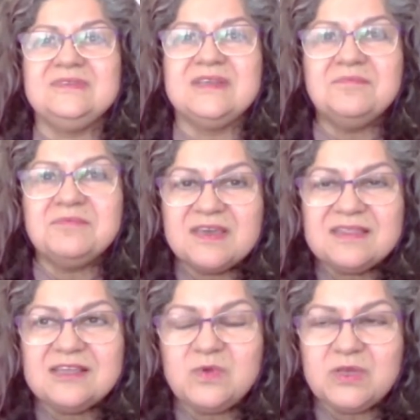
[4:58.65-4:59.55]
something
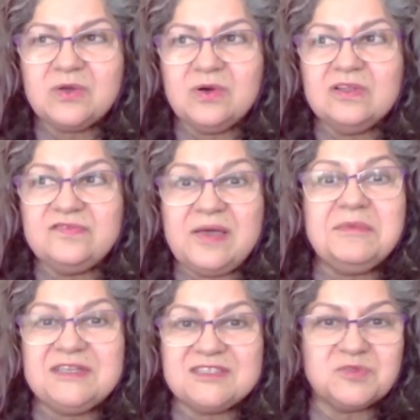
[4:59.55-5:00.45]
that we call
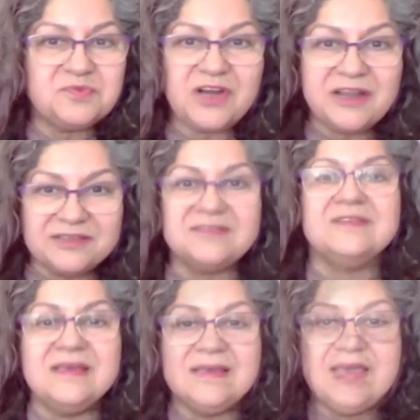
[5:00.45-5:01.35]
feminist pride.
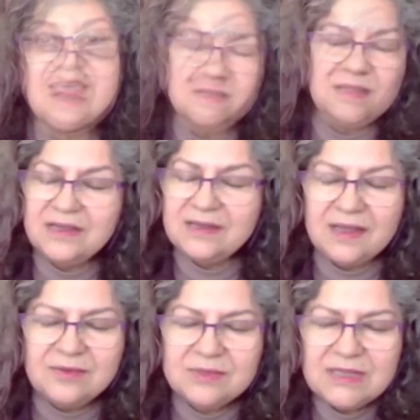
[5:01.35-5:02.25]
And
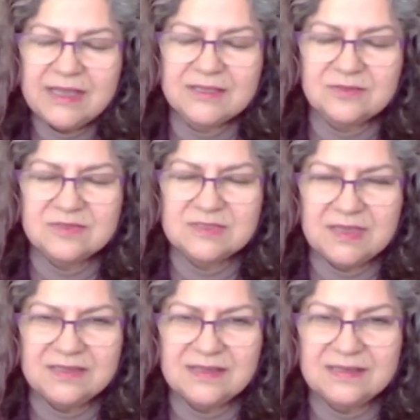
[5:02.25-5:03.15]
I would like to
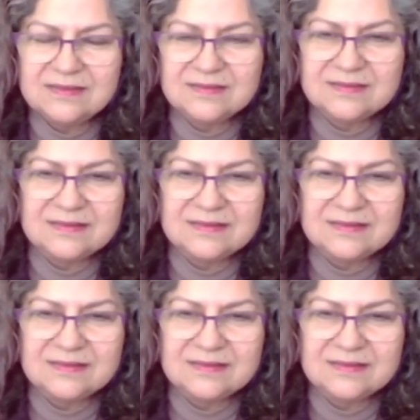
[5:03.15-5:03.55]
say that